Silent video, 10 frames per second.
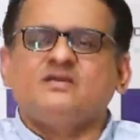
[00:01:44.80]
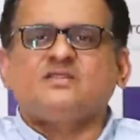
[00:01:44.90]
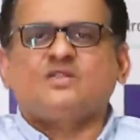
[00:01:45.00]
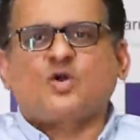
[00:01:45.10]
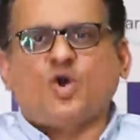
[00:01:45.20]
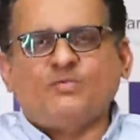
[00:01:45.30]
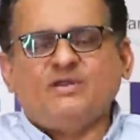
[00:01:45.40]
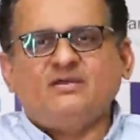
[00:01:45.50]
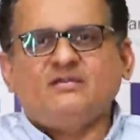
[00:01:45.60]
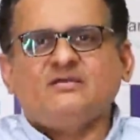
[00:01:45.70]
The
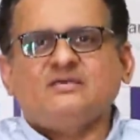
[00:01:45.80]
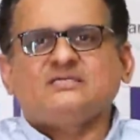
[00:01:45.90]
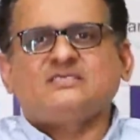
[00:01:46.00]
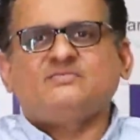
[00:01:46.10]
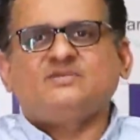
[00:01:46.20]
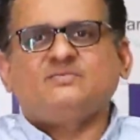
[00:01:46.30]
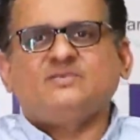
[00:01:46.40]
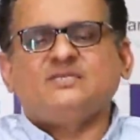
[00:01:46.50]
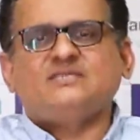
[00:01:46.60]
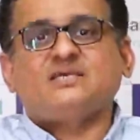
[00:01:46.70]
common symptom
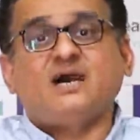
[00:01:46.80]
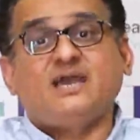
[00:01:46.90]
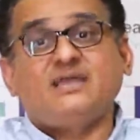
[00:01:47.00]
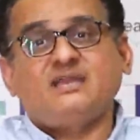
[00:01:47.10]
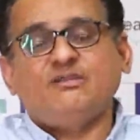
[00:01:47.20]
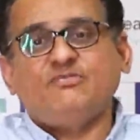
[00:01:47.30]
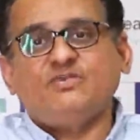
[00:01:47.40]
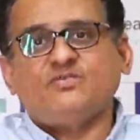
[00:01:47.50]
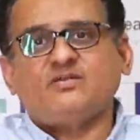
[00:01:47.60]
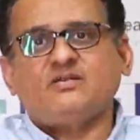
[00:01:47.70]
is high-grade
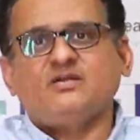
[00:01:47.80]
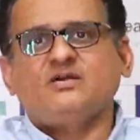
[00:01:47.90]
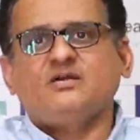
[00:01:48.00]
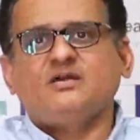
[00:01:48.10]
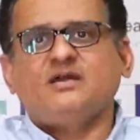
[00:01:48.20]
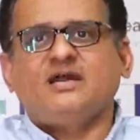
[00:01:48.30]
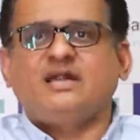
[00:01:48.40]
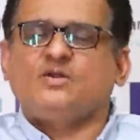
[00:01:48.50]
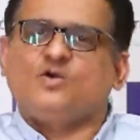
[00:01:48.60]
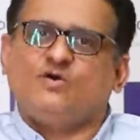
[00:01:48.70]
fever
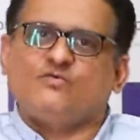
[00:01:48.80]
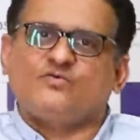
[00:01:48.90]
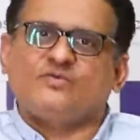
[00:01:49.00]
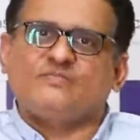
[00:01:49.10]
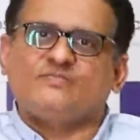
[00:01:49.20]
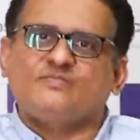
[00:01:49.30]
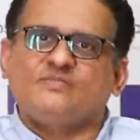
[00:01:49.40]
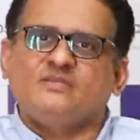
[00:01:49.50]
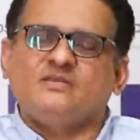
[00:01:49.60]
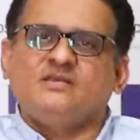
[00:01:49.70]
and cough.
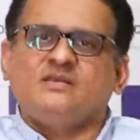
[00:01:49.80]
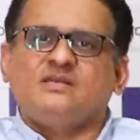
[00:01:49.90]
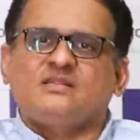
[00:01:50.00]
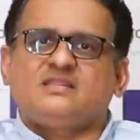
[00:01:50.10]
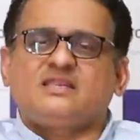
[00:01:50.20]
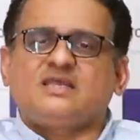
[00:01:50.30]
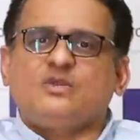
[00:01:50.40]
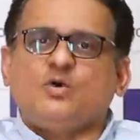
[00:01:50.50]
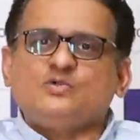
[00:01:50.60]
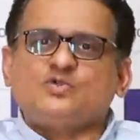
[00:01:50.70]
There can
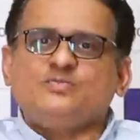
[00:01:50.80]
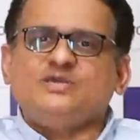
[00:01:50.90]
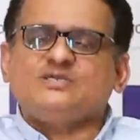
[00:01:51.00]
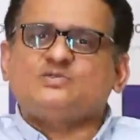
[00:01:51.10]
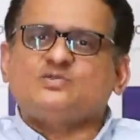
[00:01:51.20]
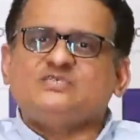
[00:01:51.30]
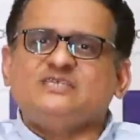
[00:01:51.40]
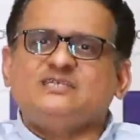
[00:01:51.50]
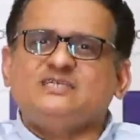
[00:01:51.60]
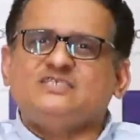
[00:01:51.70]
also be
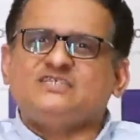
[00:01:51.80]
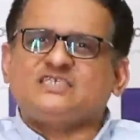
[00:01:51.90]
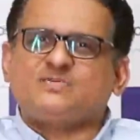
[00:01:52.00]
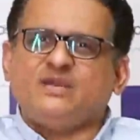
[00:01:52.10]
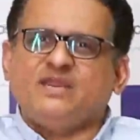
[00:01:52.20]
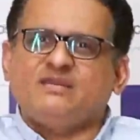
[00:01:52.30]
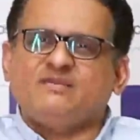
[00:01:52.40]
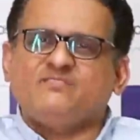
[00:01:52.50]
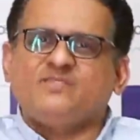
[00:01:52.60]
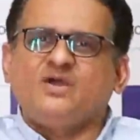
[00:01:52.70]
associated chest pain.
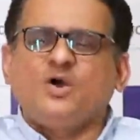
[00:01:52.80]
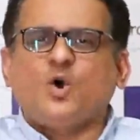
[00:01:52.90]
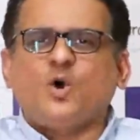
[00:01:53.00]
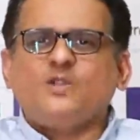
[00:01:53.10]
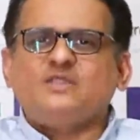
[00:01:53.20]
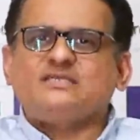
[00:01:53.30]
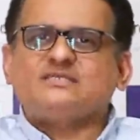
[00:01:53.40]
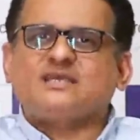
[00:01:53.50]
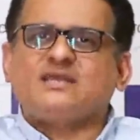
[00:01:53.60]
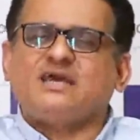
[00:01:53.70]
All
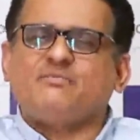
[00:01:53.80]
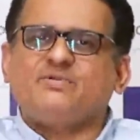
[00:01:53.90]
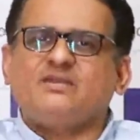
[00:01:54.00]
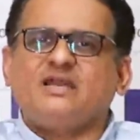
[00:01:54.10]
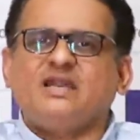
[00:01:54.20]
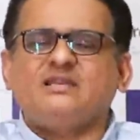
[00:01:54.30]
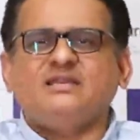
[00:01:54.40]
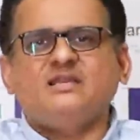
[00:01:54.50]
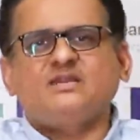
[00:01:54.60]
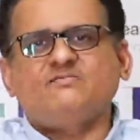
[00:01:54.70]
this can happen at an
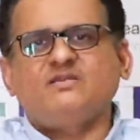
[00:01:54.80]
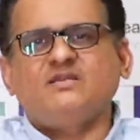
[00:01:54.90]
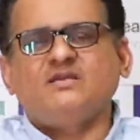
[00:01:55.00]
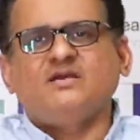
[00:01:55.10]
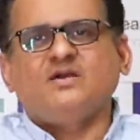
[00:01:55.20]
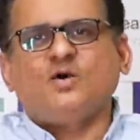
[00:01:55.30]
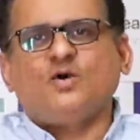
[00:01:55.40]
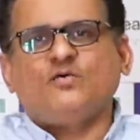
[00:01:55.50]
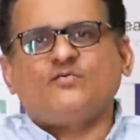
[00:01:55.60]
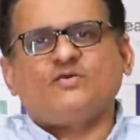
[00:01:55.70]
interval
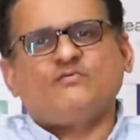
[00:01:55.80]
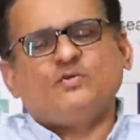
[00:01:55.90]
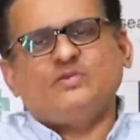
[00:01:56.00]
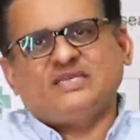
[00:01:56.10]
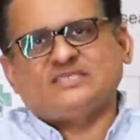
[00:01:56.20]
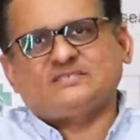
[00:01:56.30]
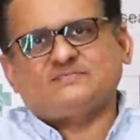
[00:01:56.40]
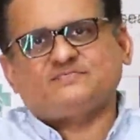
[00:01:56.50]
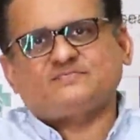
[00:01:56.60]
of a few days.